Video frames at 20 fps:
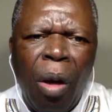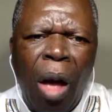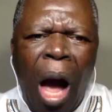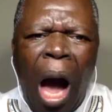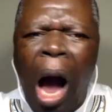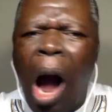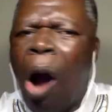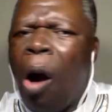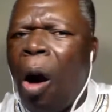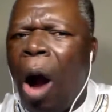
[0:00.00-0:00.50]

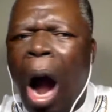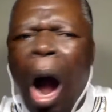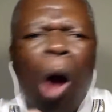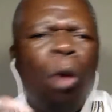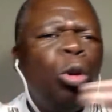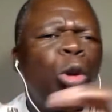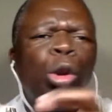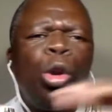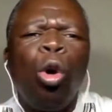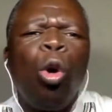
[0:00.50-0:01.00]

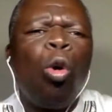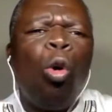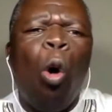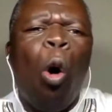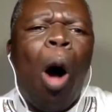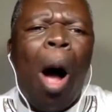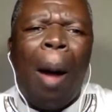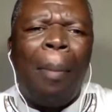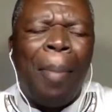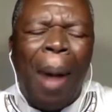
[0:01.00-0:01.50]
how do you
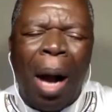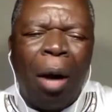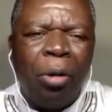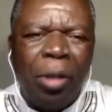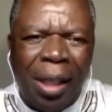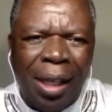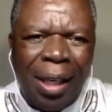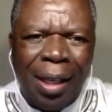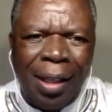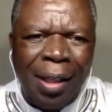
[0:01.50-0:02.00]
go
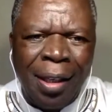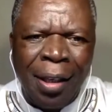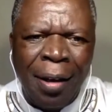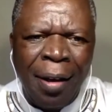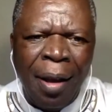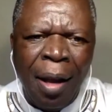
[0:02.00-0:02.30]
about it?